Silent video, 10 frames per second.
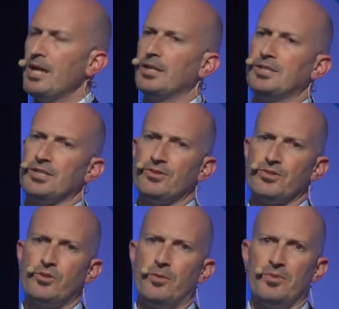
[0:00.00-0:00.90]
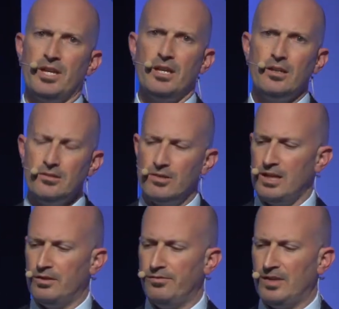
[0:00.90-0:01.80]
And it doesn't stop there. You
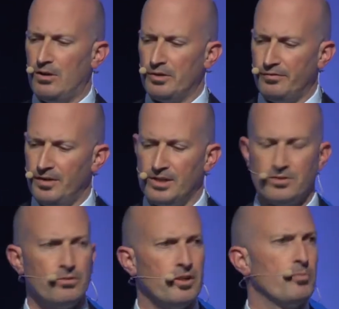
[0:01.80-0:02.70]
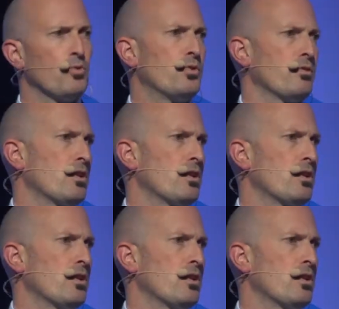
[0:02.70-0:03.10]
get the flow-on effects through to the broader